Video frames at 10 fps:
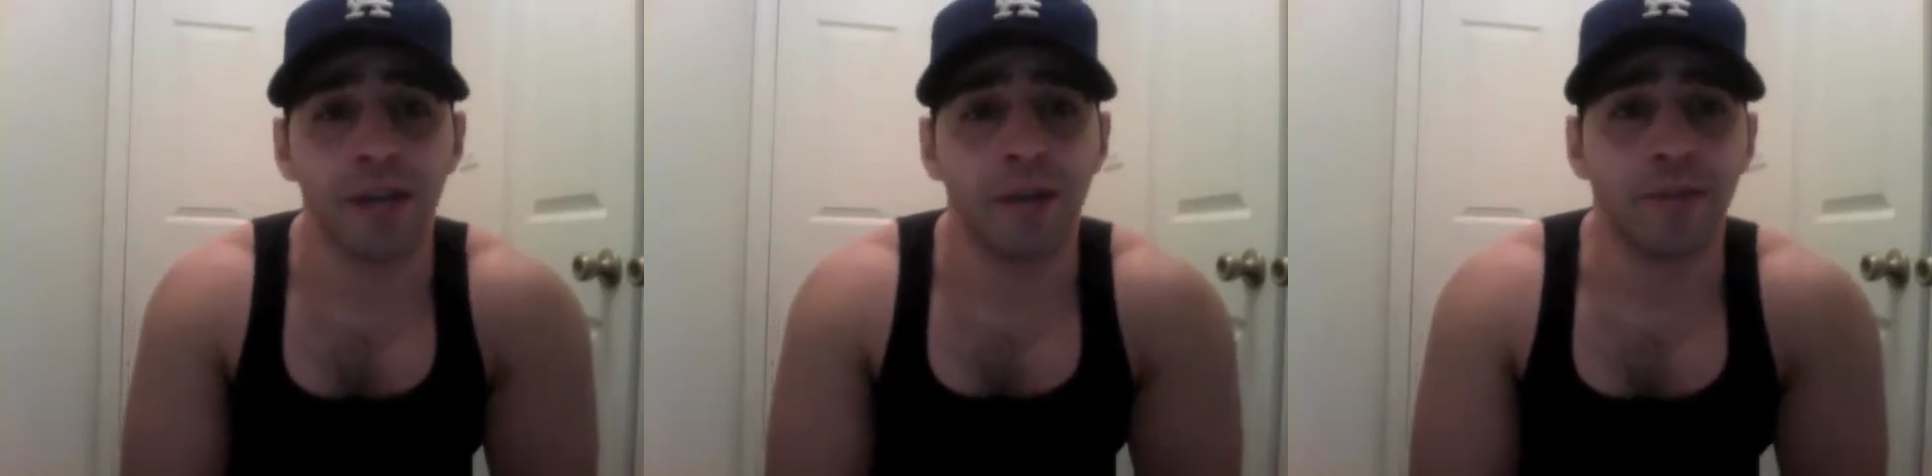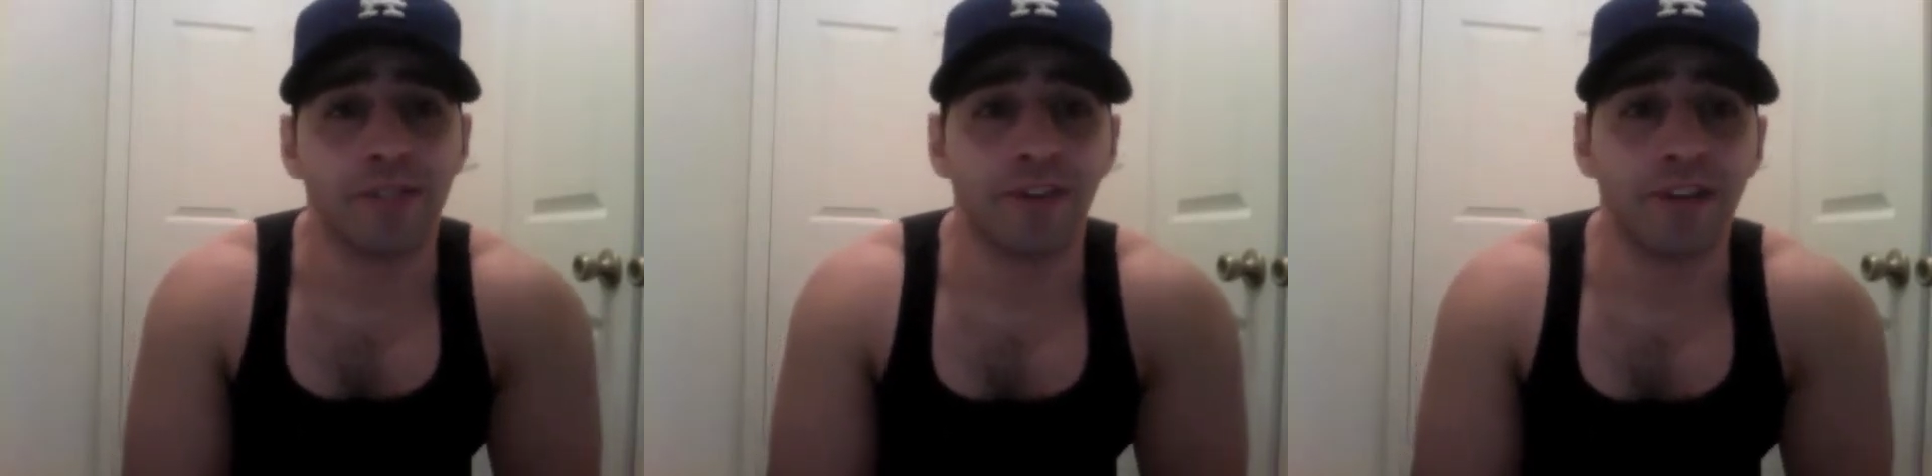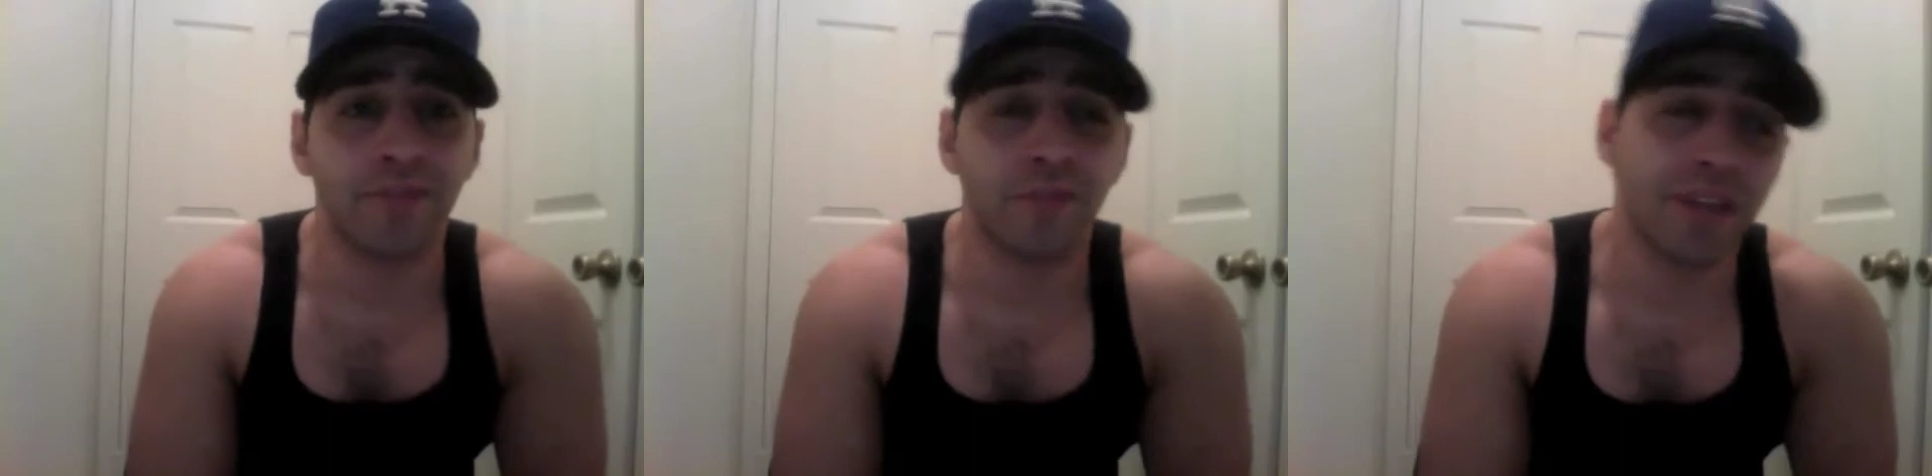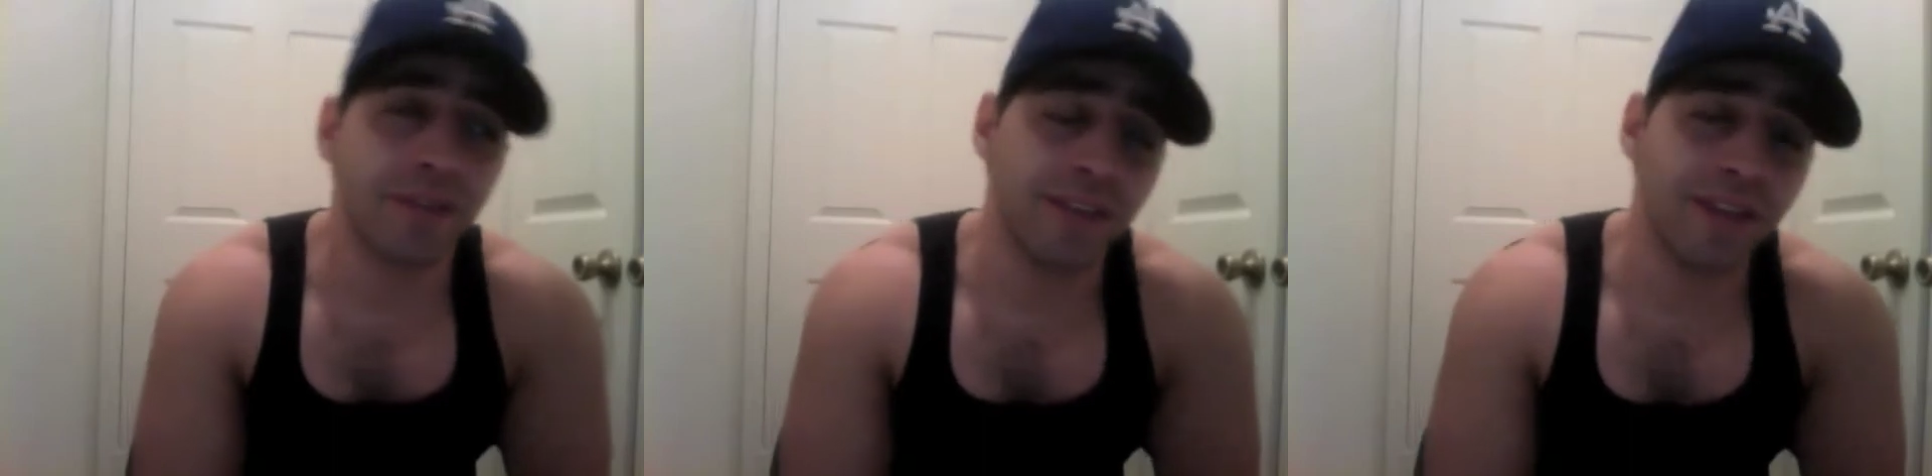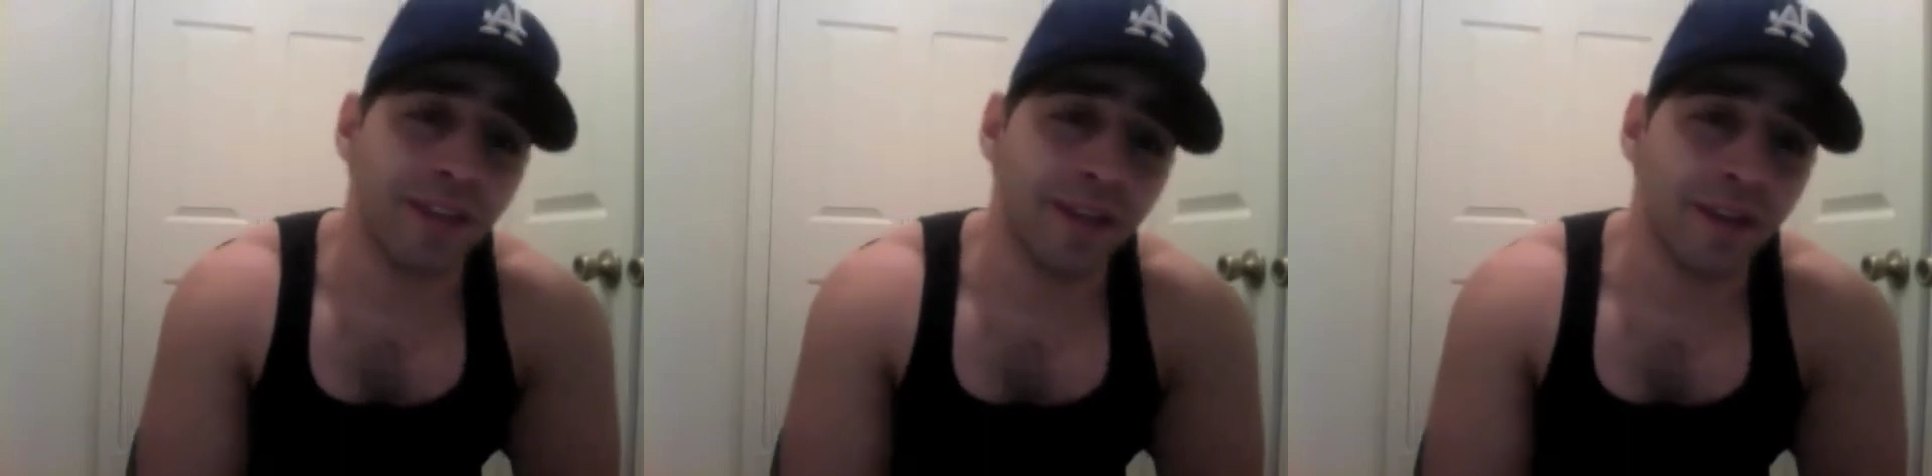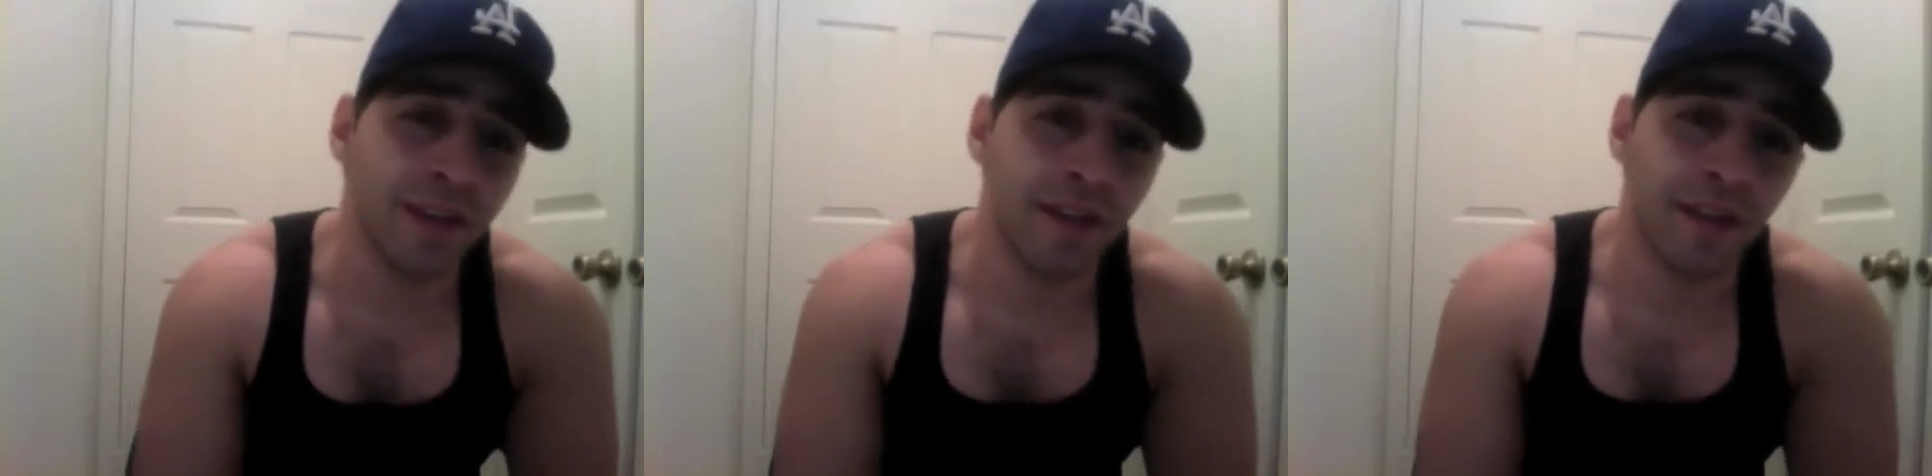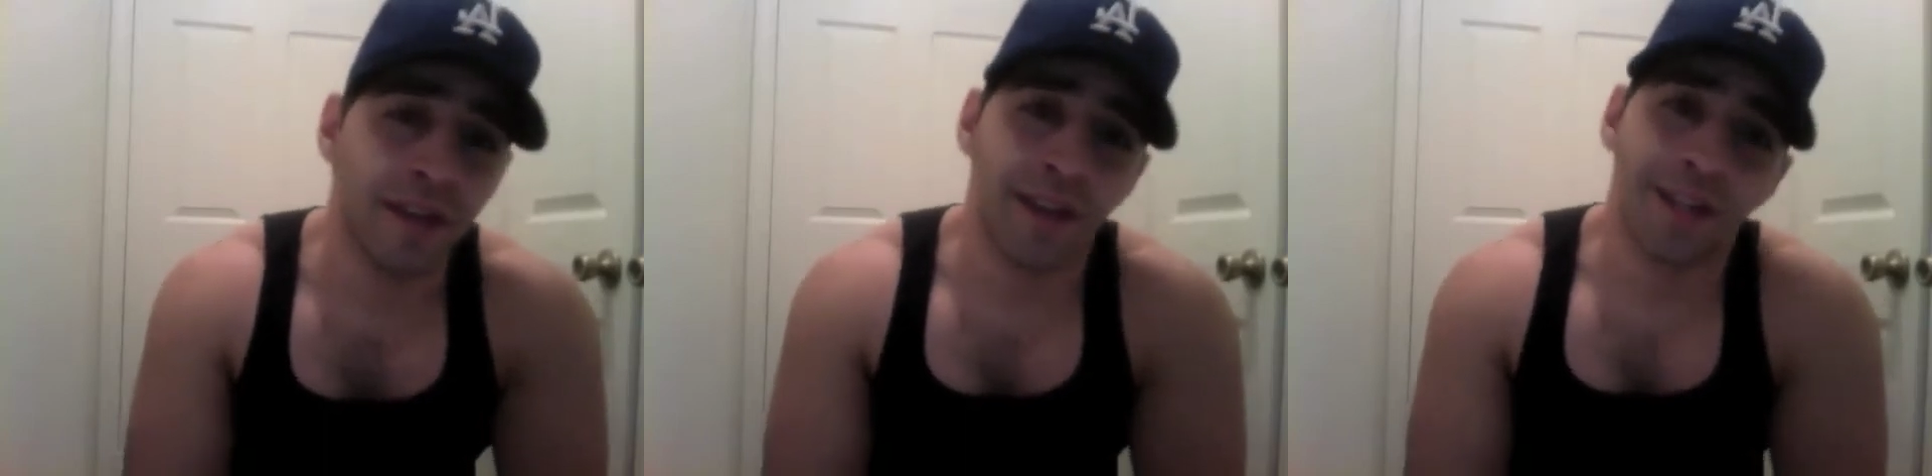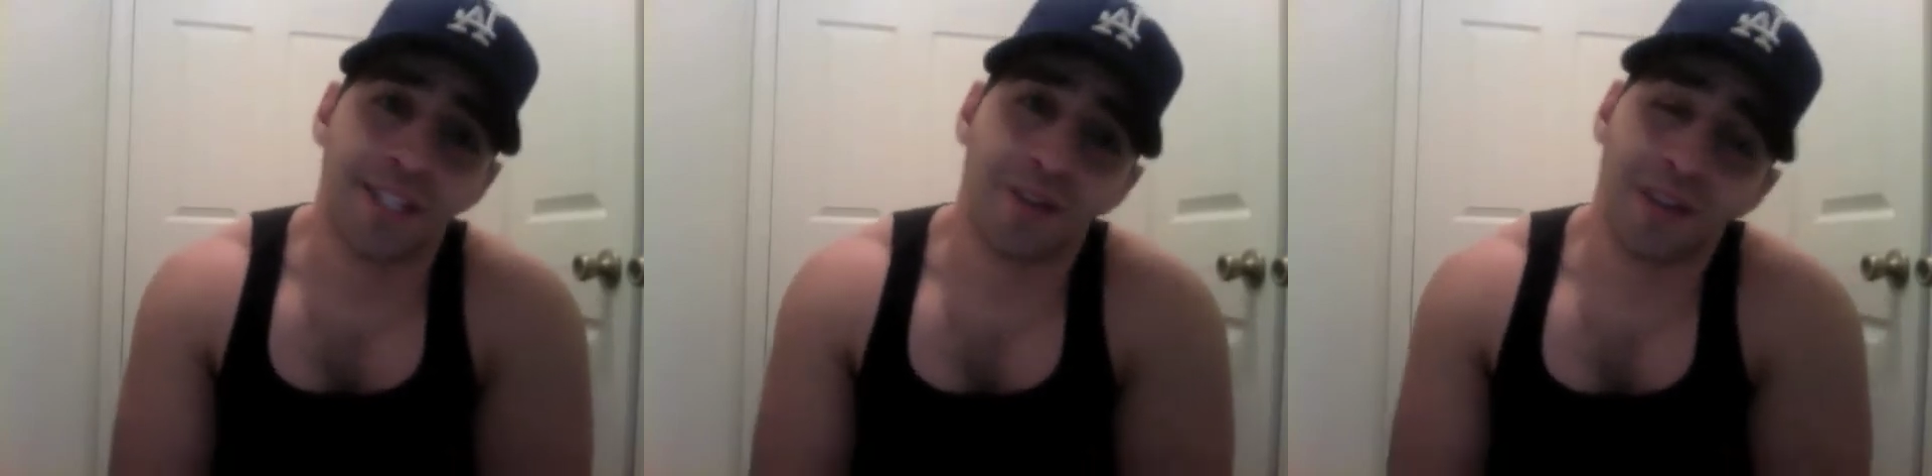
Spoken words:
But as far as full day of eating, it's only